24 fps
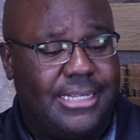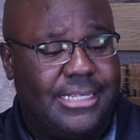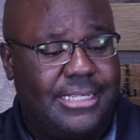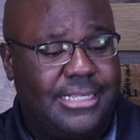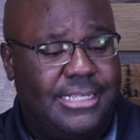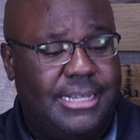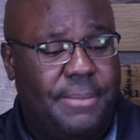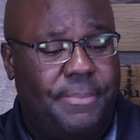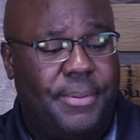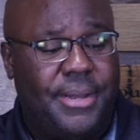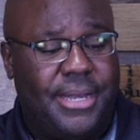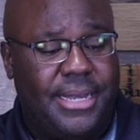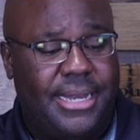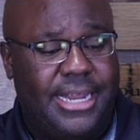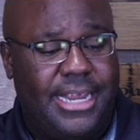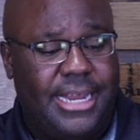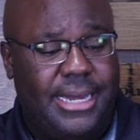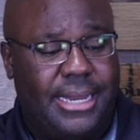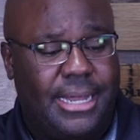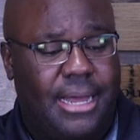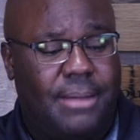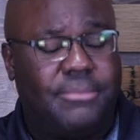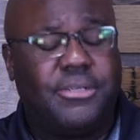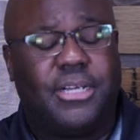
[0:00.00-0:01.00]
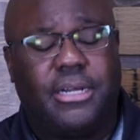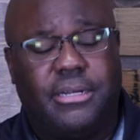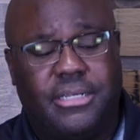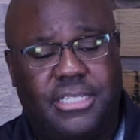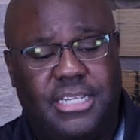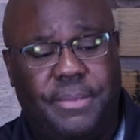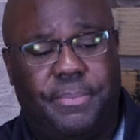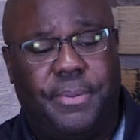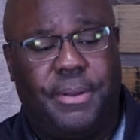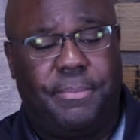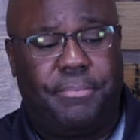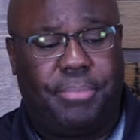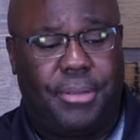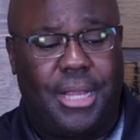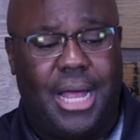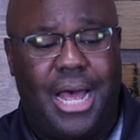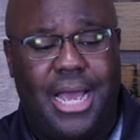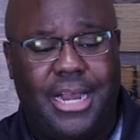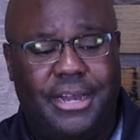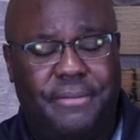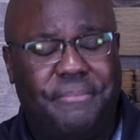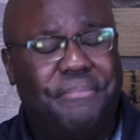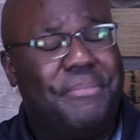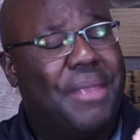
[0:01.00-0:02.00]
sip it
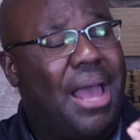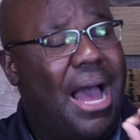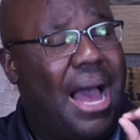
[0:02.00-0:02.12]
blind,